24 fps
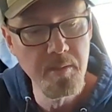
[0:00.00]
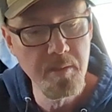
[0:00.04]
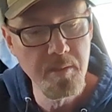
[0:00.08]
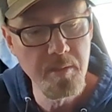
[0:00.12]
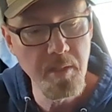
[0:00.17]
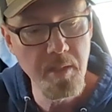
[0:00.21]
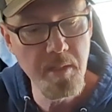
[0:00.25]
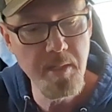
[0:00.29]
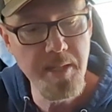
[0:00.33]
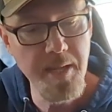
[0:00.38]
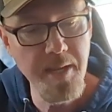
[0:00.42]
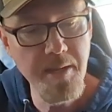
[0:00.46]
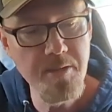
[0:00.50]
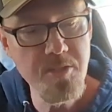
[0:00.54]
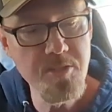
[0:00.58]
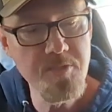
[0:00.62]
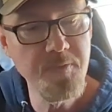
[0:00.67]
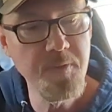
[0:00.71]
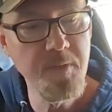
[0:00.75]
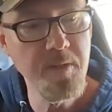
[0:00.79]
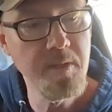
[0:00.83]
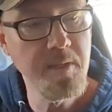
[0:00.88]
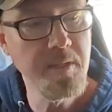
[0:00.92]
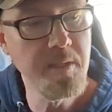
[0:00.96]
and now it's
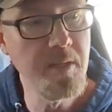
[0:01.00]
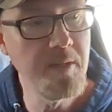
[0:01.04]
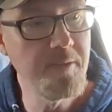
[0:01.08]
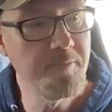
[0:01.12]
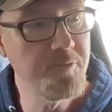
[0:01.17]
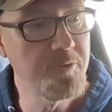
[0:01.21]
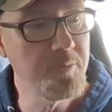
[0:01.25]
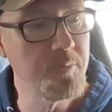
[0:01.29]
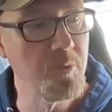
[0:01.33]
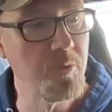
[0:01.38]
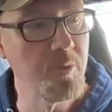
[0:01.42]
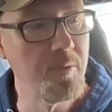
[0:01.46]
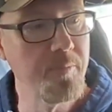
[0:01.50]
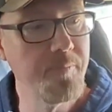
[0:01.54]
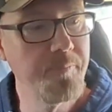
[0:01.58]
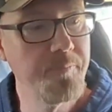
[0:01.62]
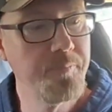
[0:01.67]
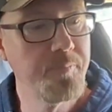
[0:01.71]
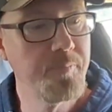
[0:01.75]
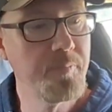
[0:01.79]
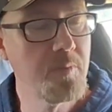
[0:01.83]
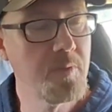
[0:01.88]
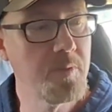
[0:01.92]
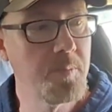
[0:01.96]
very comfortable
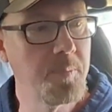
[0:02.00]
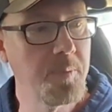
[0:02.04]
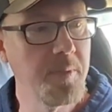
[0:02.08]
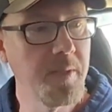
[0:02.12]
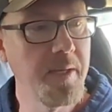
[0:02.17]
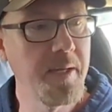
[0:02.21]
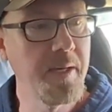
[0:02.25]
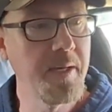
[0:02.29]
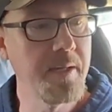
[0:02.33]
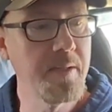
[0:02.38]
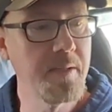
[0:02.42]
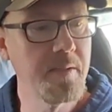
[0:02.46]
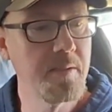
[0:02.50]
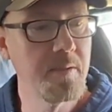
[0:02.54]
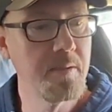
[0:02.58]
to play.